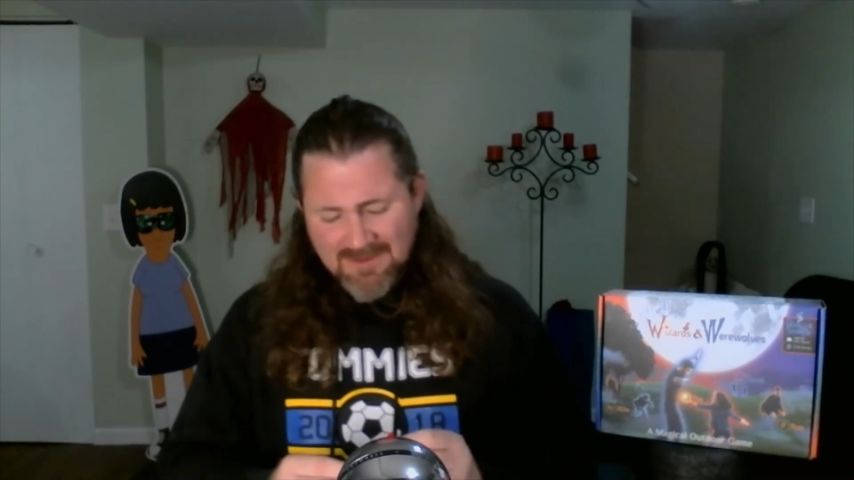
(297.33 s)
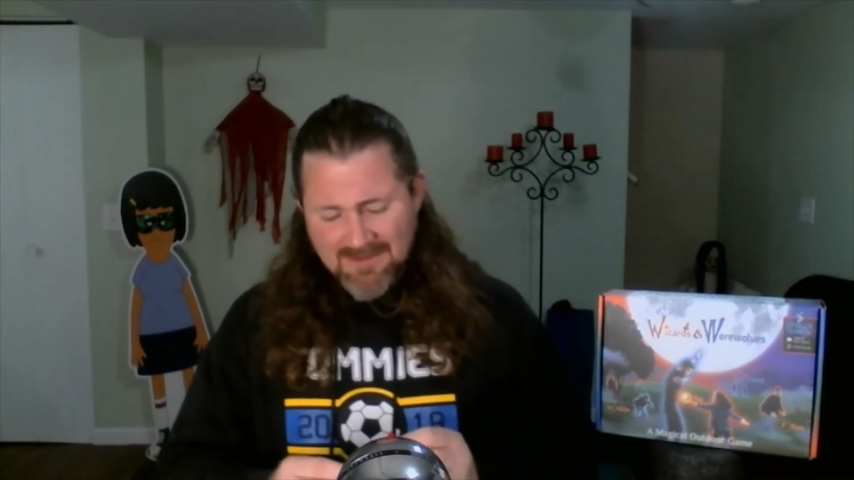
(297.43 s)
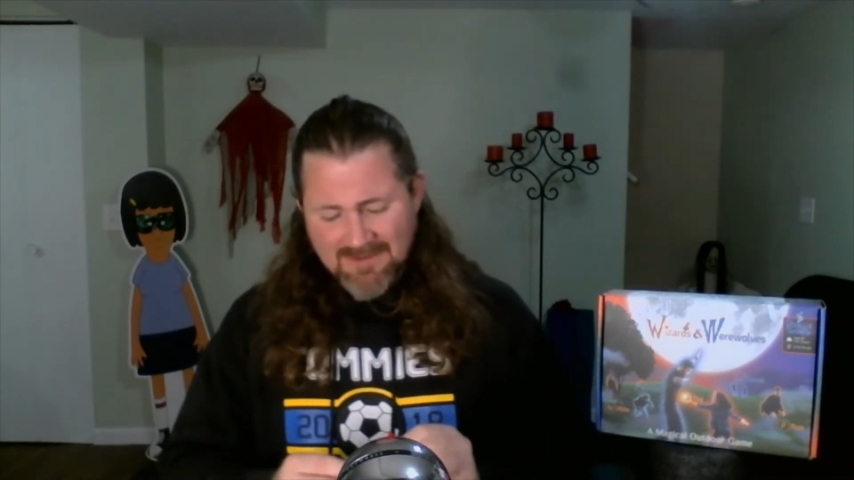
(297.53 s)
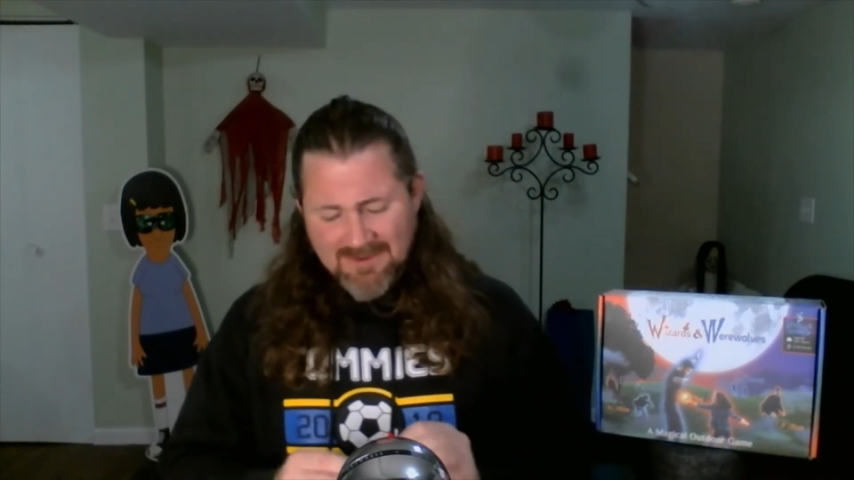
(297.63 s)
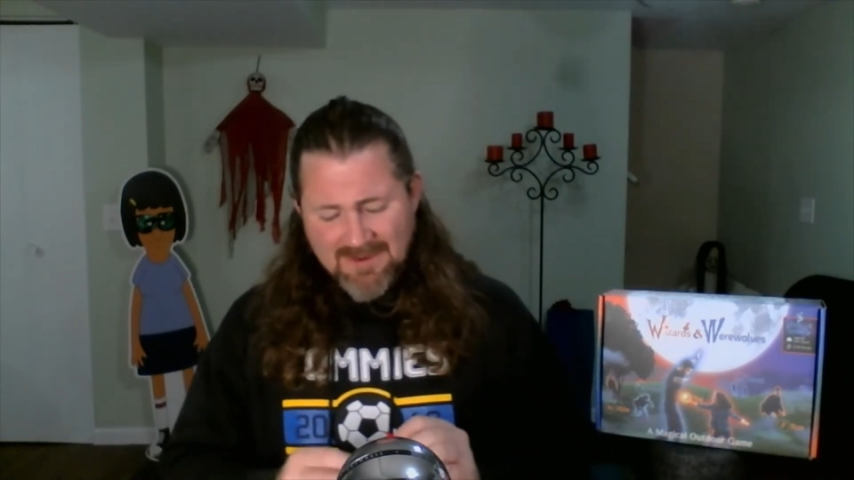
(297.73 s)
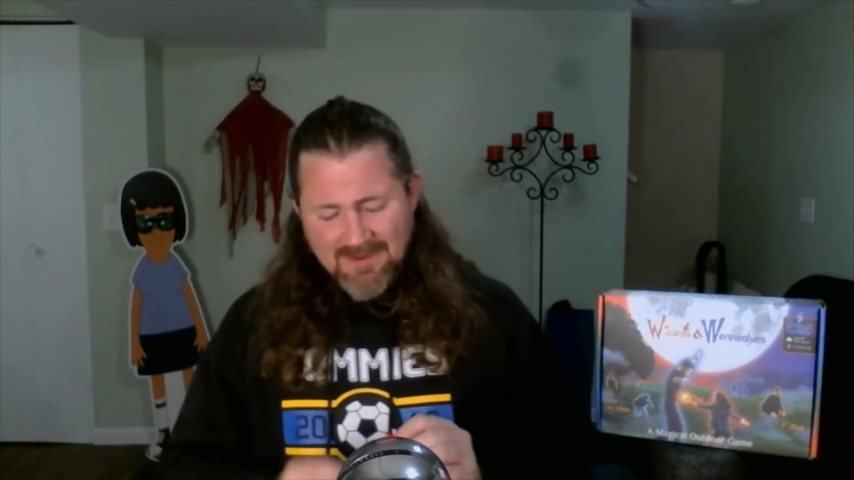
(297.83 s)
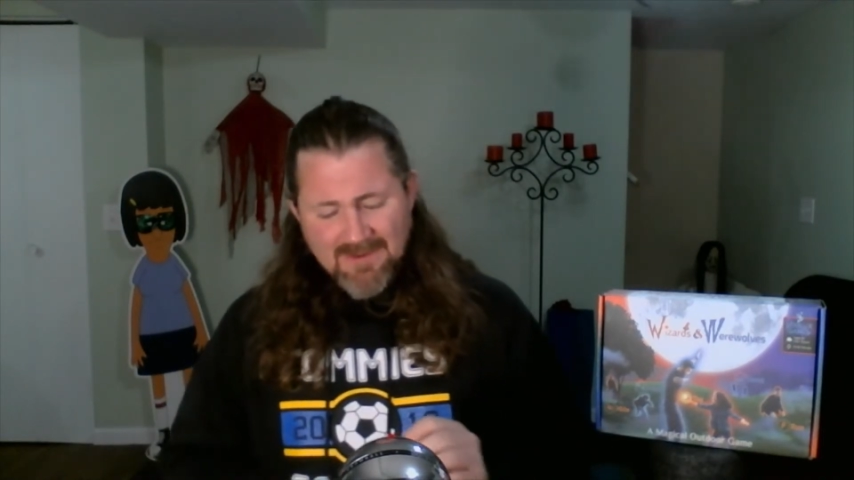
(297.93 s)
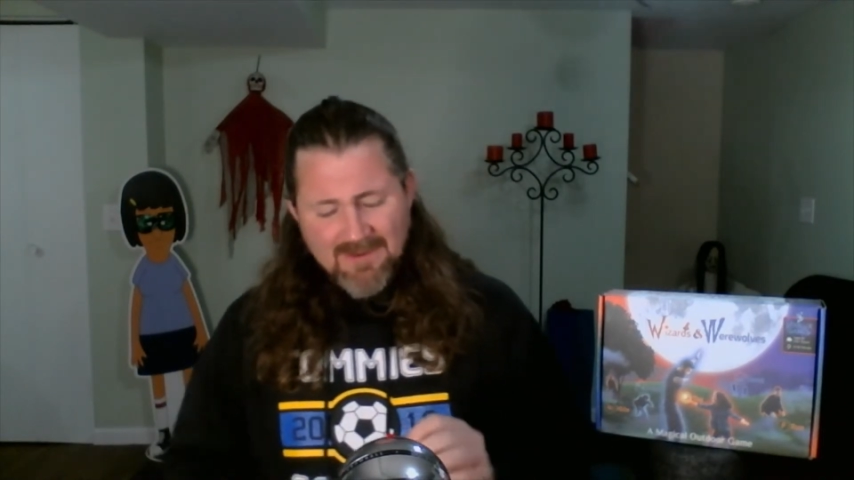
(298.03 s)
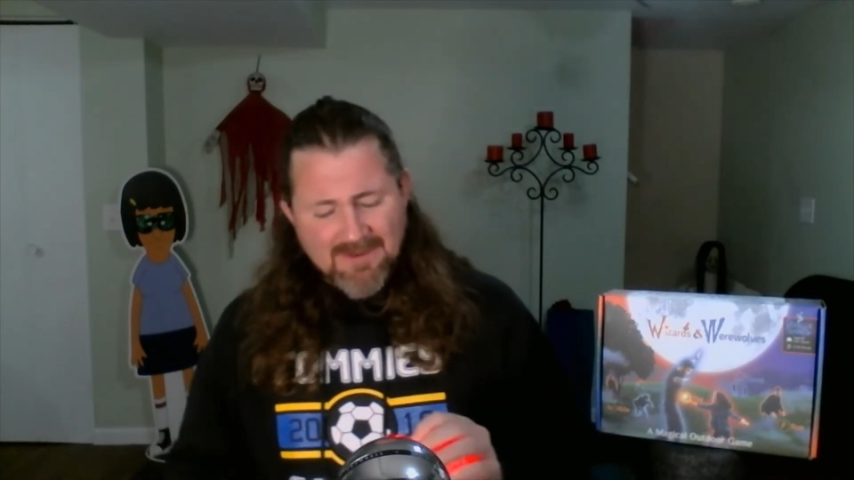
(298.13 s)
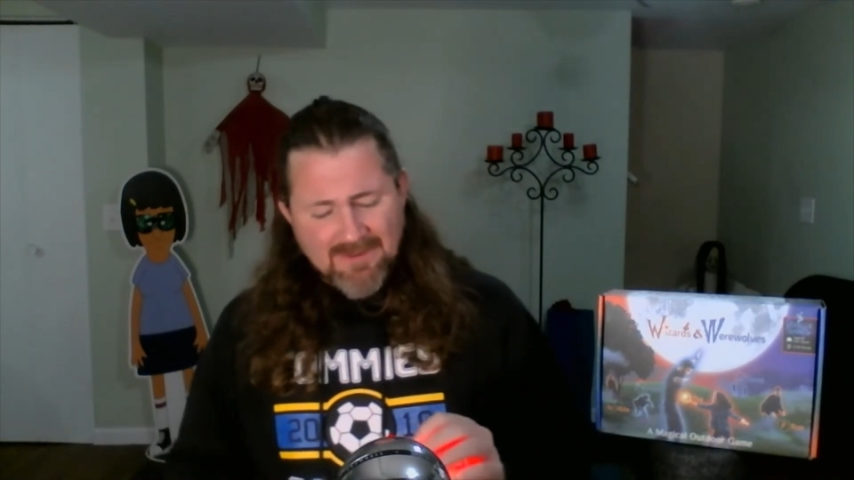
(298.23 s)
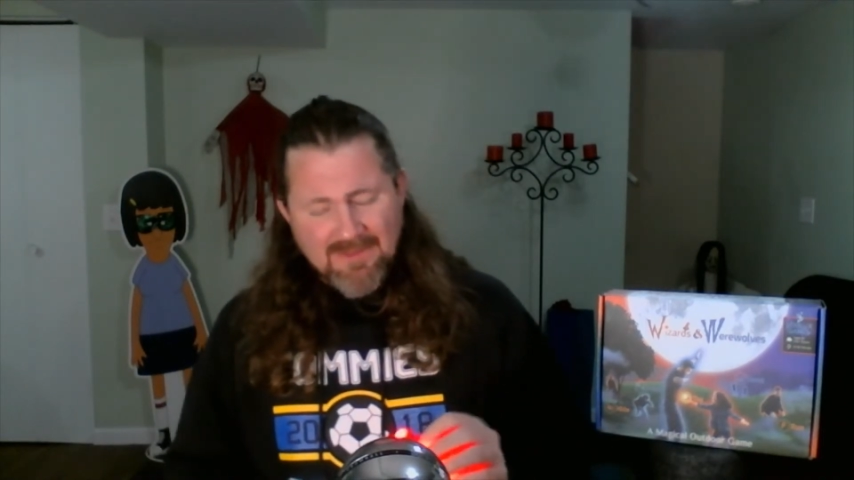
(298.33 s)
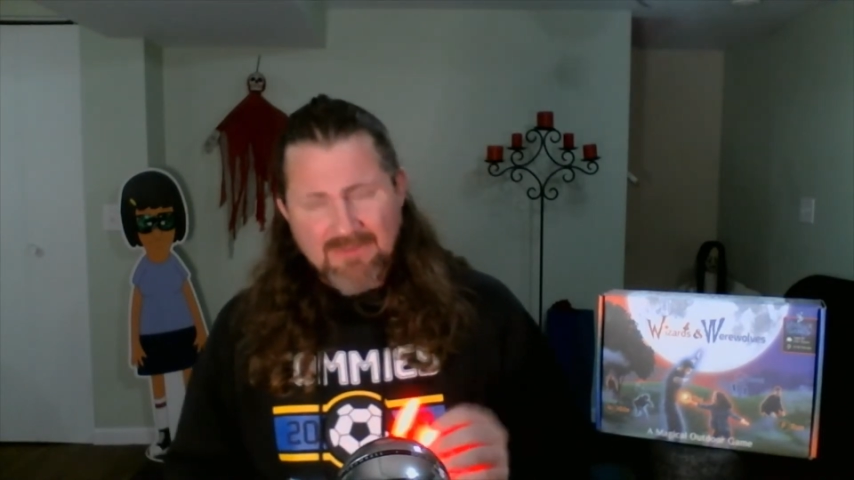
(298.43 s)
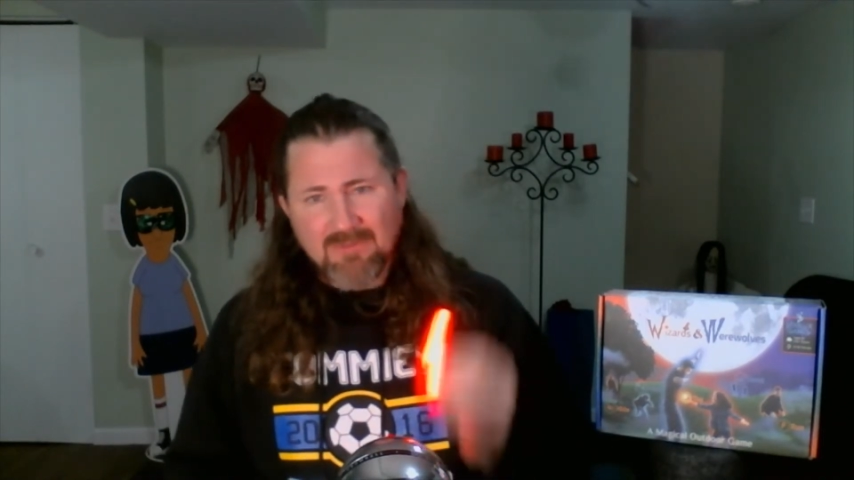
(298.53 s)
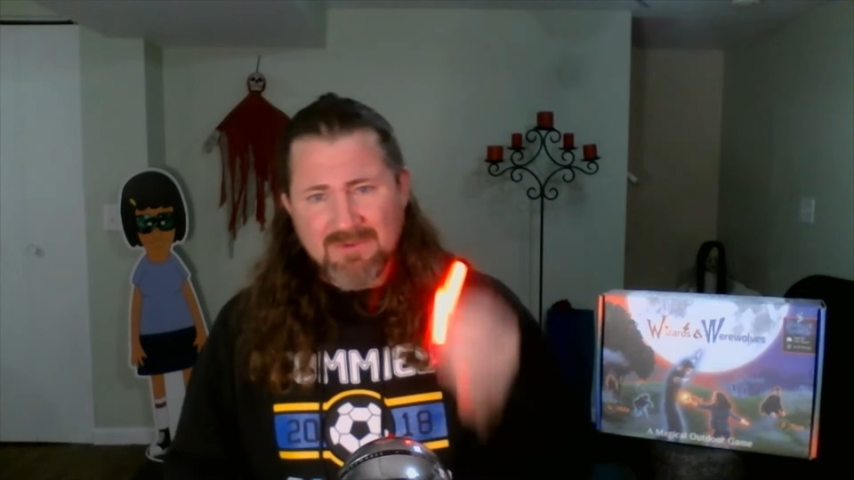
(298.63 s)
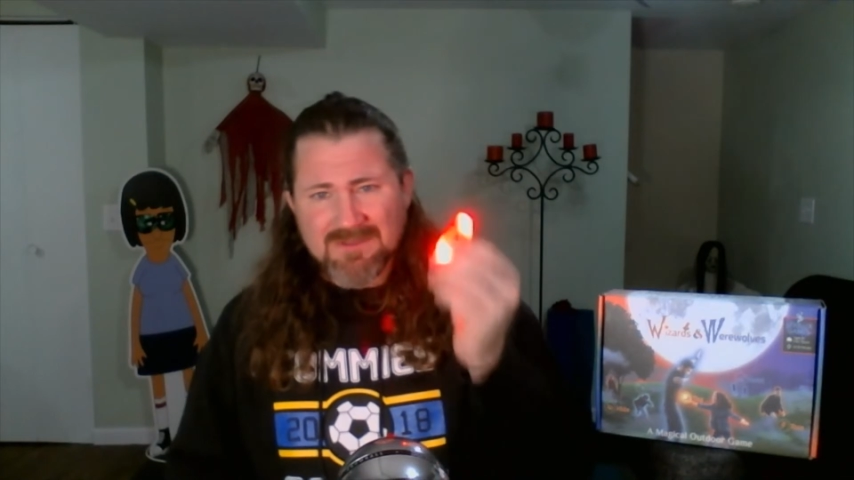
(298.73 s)
Okay? And then
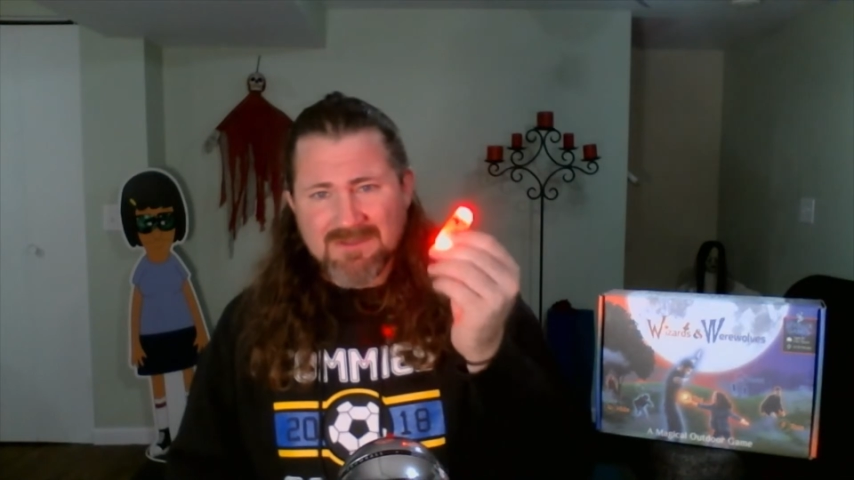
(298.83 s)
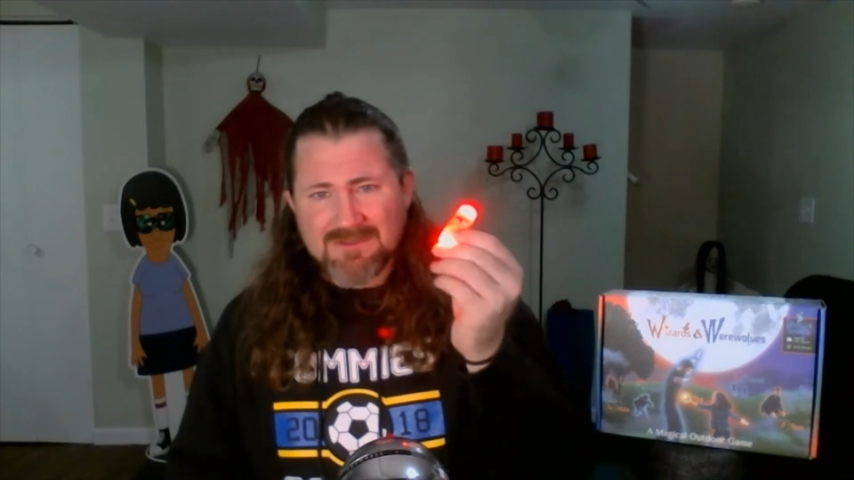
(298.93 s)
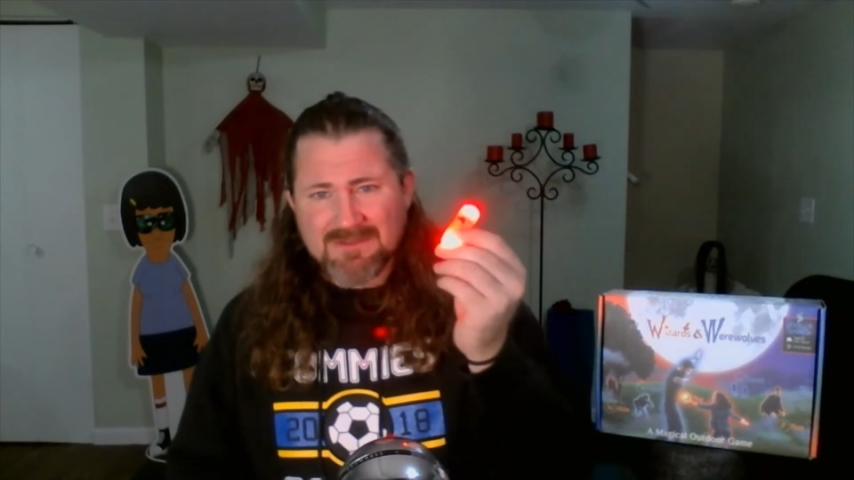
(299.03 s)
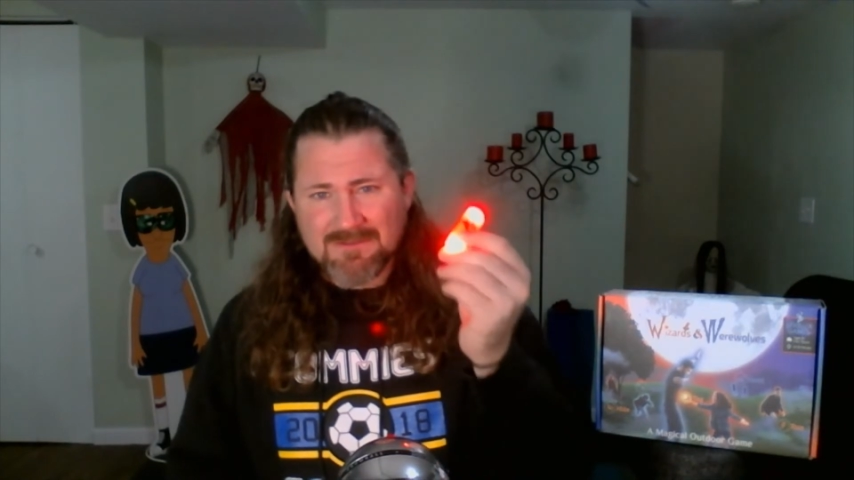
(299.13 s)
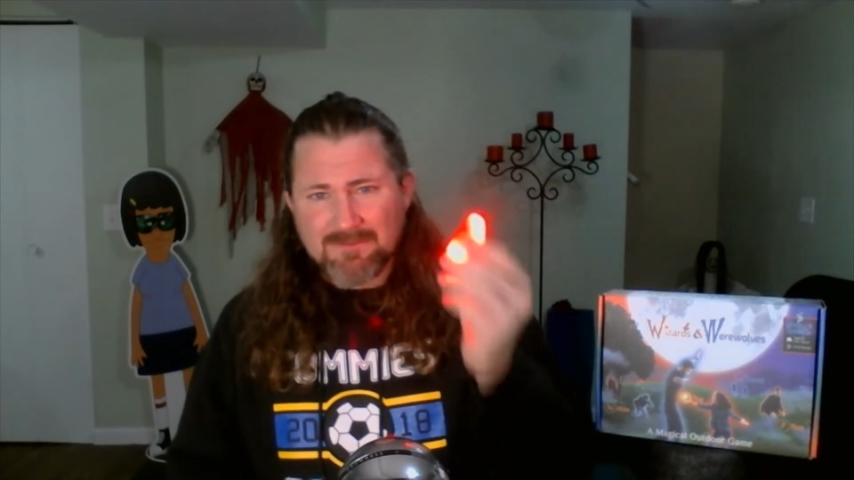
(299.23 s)
the wizards,